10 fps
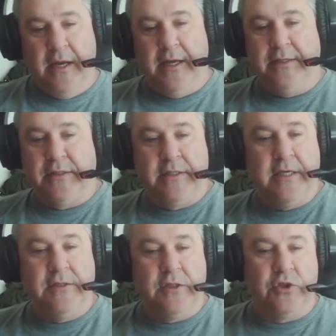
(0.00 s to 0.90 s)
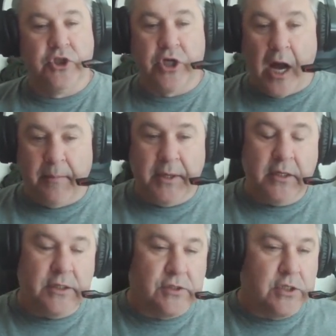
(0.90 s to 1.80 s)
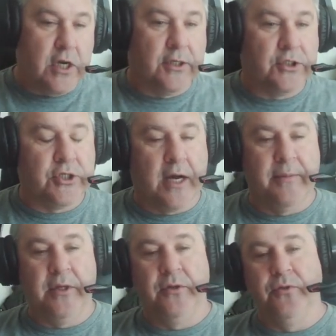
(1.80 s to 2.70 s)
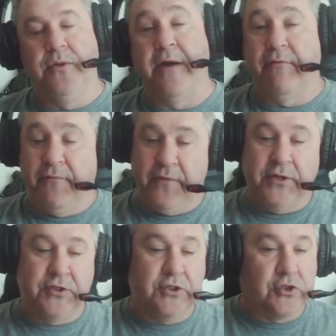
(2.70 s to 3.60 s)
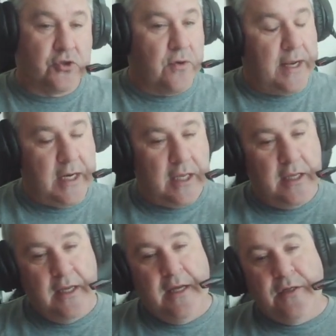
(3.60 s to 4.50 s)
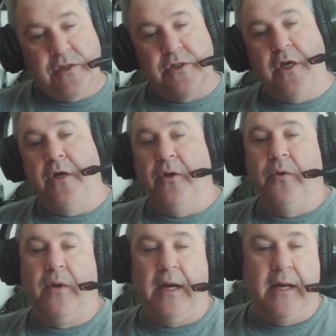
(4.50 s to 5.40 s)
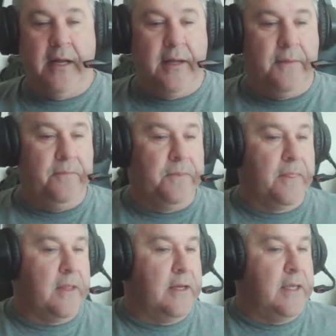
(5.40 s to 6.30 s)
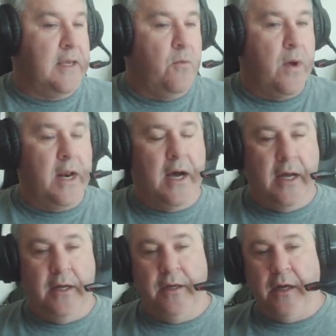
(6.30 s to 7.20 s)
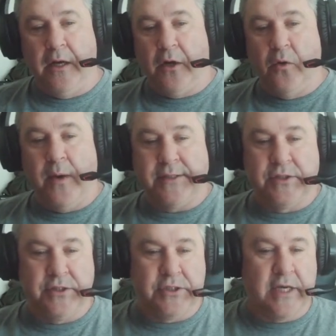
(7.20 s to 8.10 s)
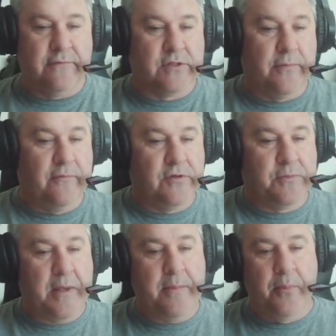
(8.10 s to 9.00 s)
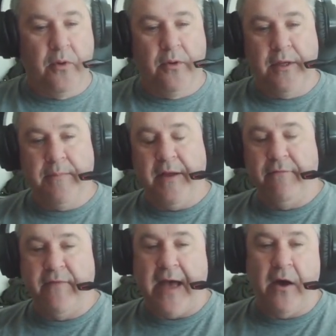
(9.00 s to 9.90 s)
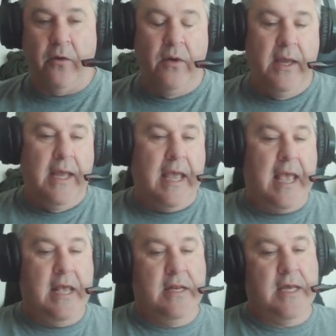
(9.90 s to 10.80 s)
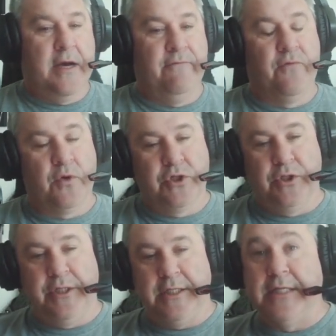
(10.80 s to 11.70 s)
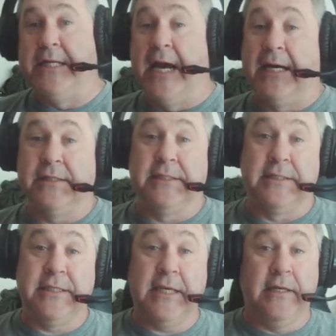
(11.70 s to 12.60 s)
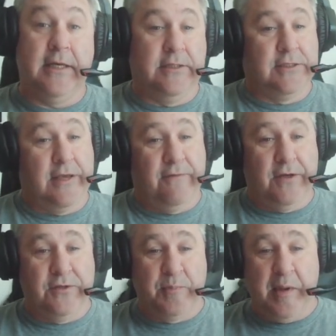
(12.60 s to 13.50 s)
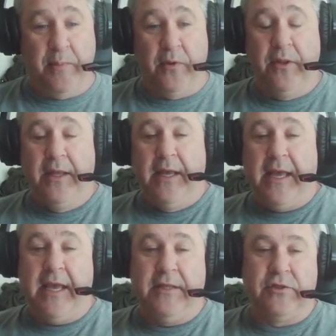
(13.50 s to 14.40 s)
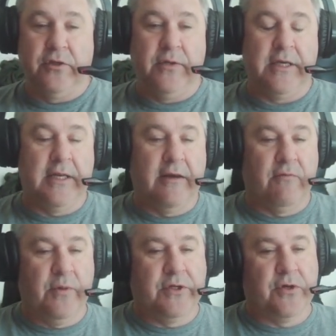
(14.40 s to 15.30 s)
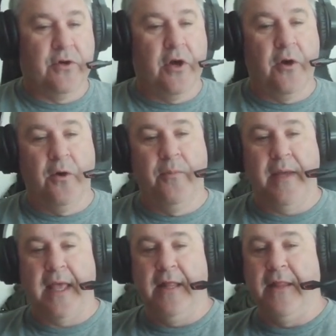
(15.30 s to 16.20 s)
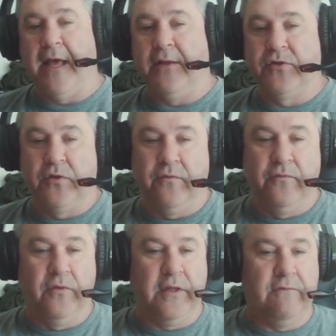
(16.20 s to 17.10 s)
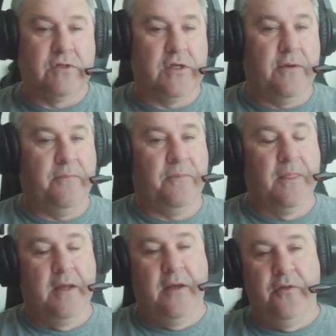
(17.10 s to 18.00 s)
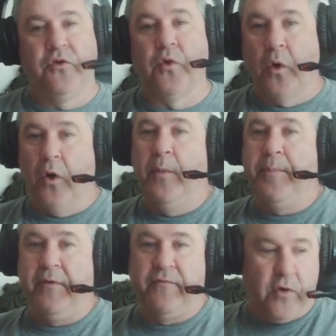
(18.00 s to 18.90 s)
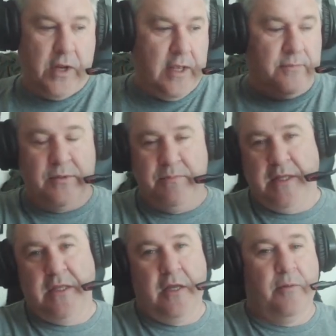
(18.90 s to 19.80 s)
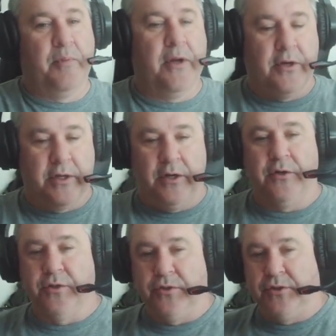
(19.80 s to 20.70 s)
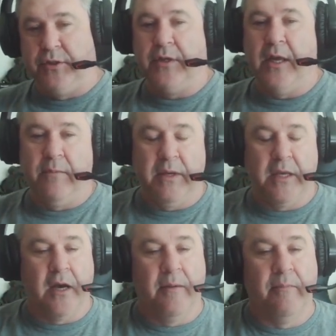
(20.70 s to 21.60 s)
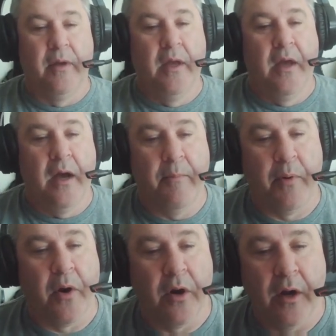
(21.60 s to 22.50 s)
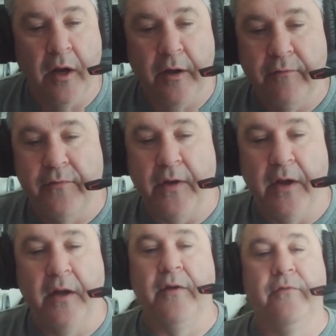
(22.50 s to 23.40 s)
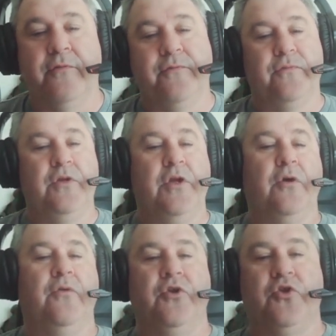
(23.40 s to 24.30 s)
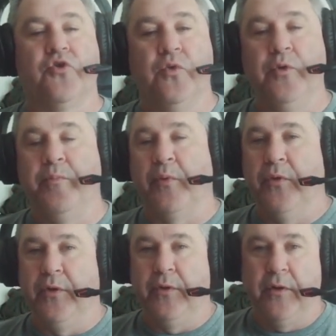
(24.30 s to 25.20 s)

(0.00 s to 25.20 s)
He's a shaman. He's a young shaman who never finished his training, so he went on a quest to save some of his people. He made a vow, and unfortunately did not succeed in saving his people, and so he can never return home, and that sort of leaves him the door open for him to meet the other player characters and become a part of the troop or the